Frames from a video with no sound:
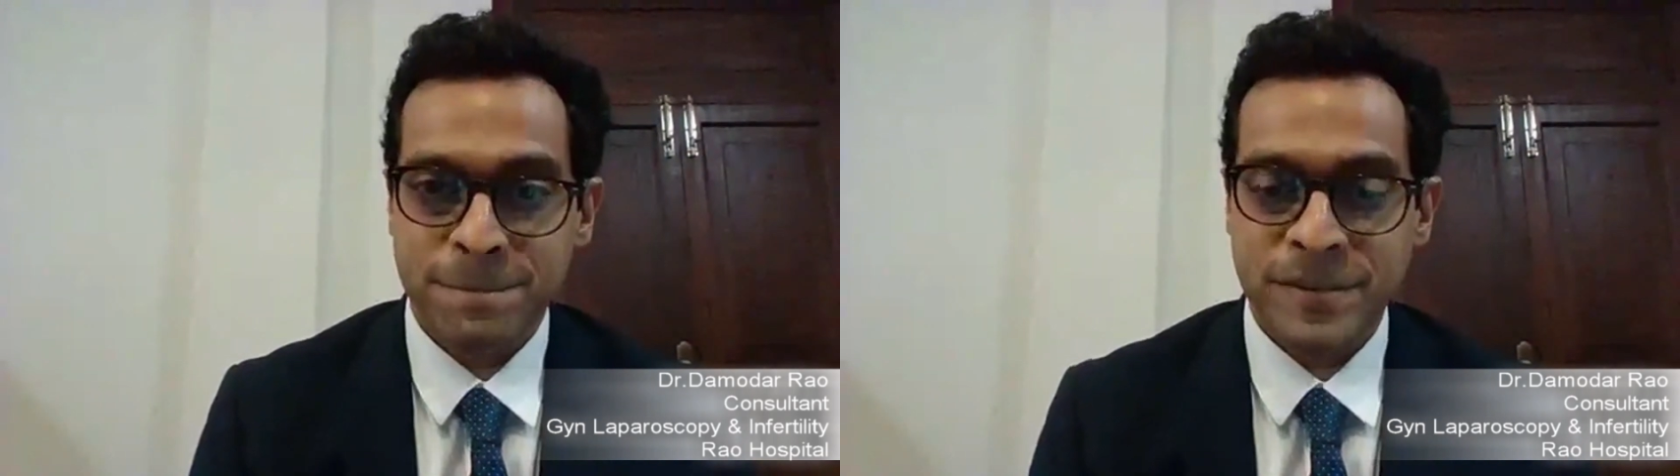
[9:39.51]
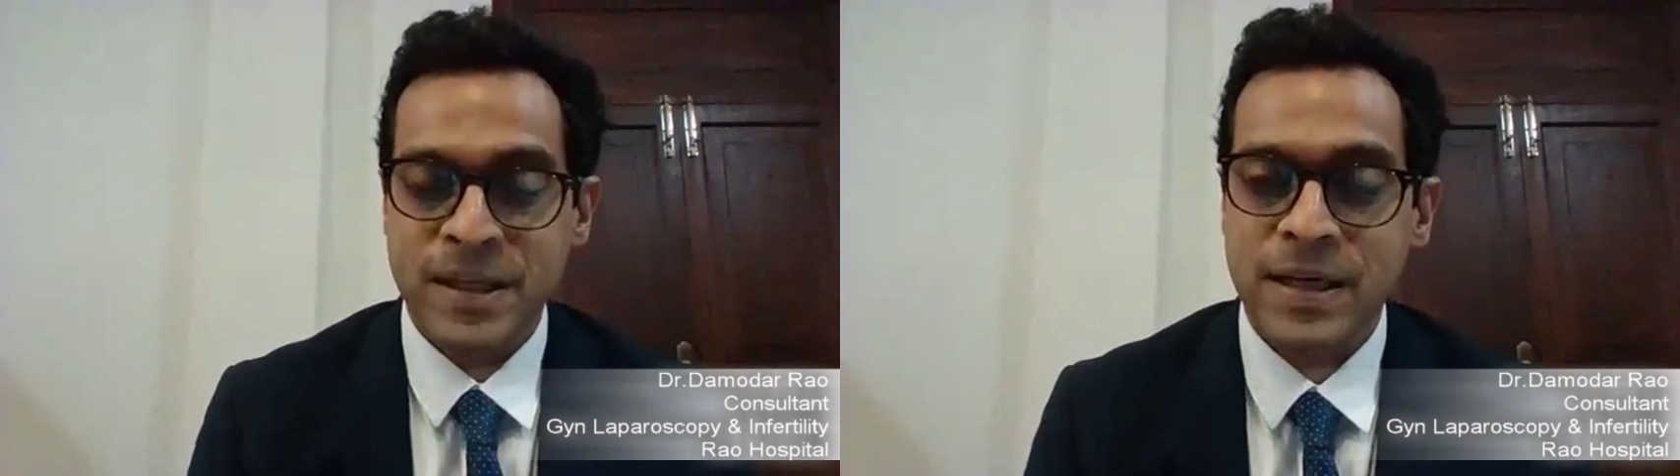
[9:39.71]

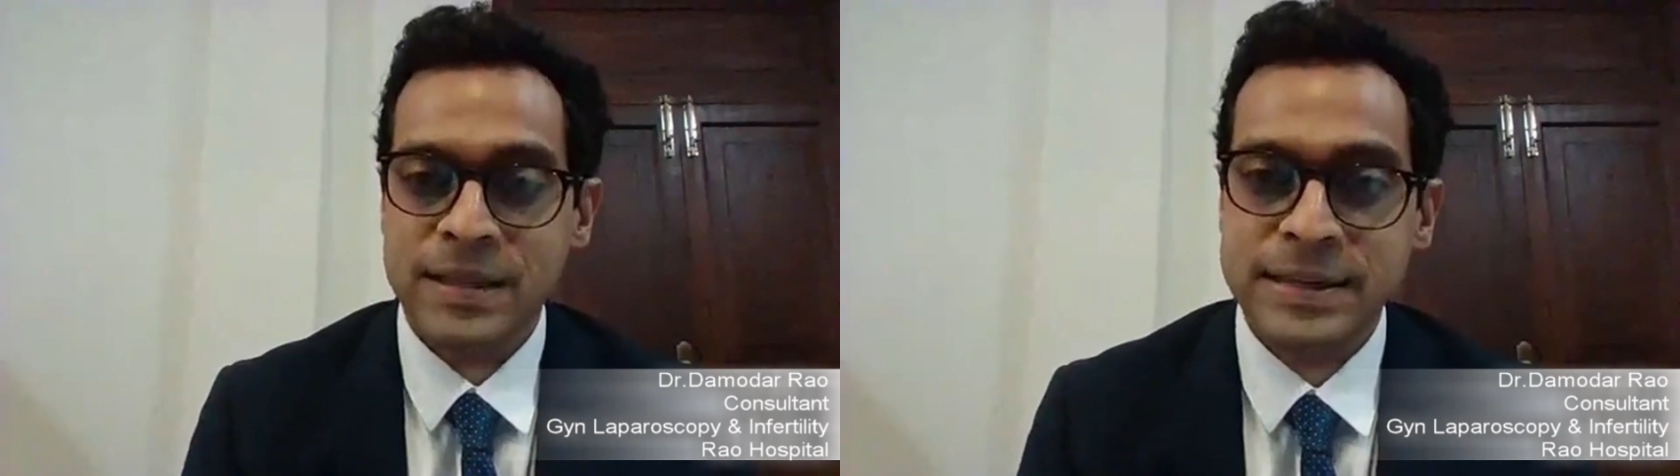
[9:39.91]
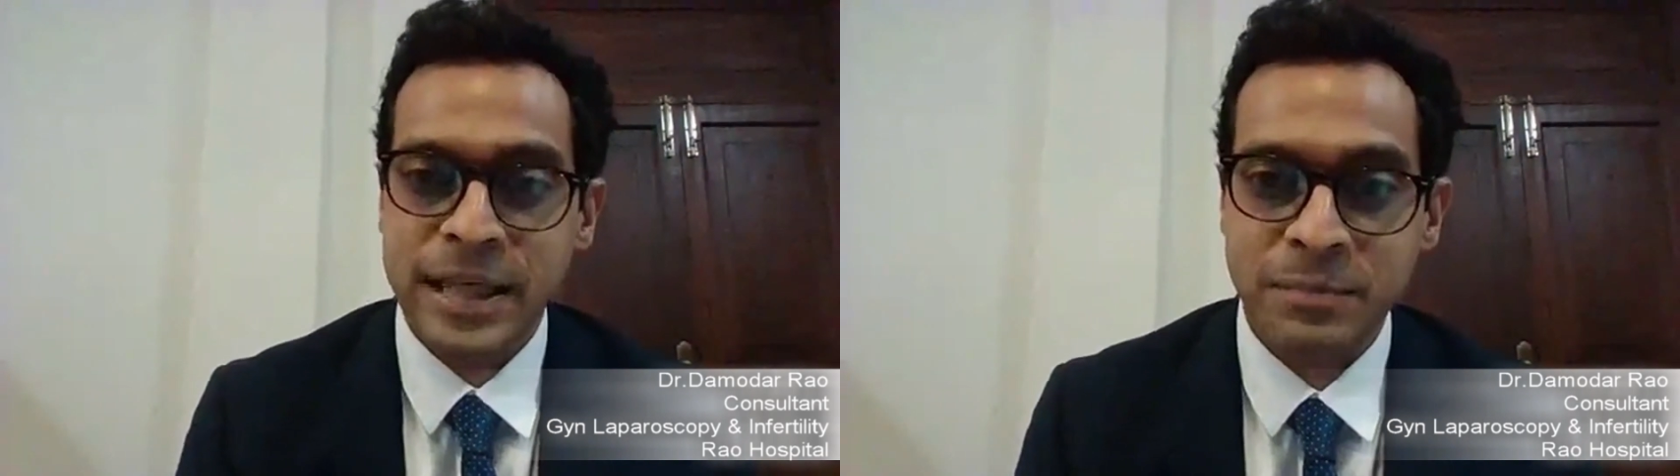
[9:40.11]
the
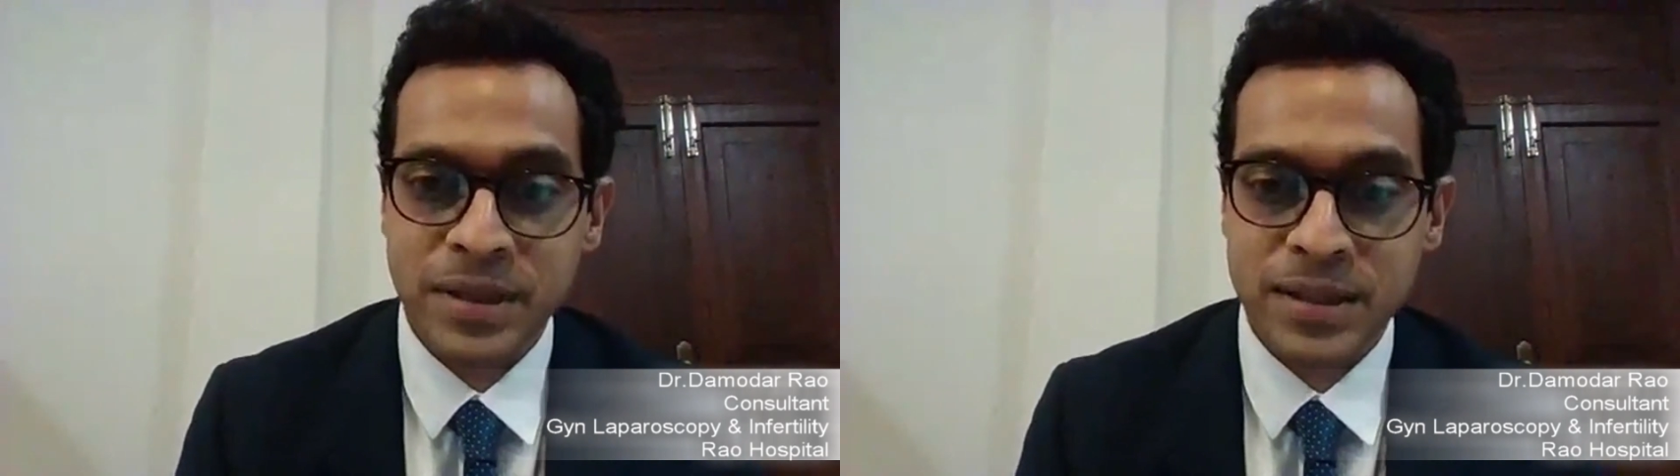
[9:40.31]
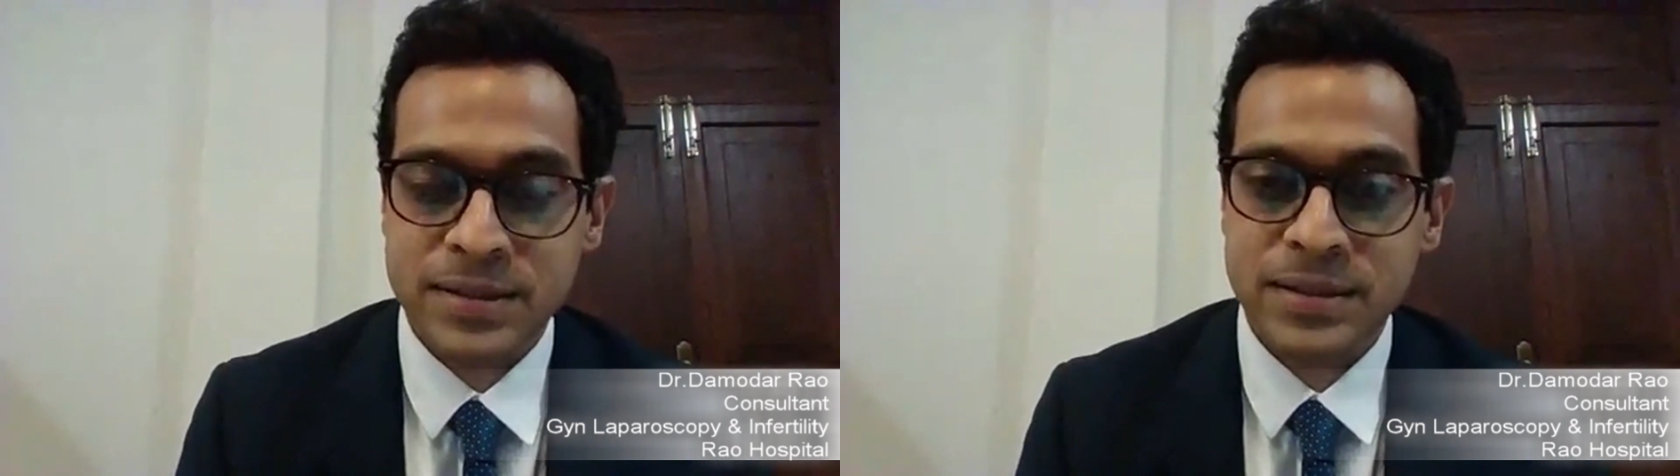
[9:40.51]
last 10
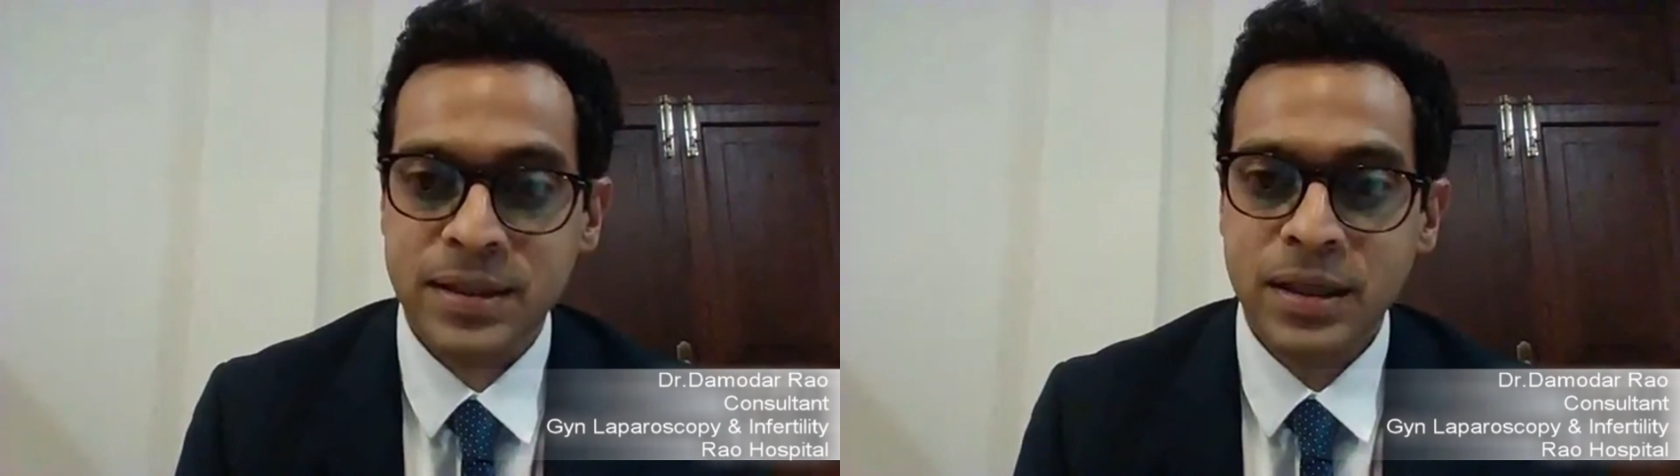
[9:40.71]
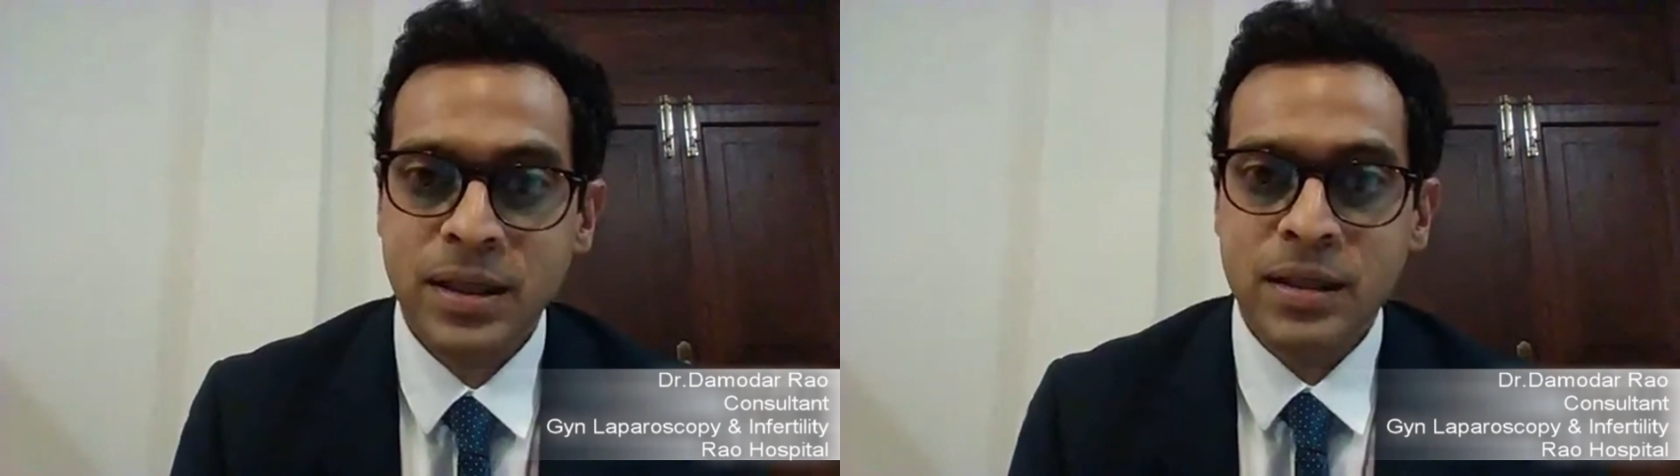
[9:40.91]
minutes.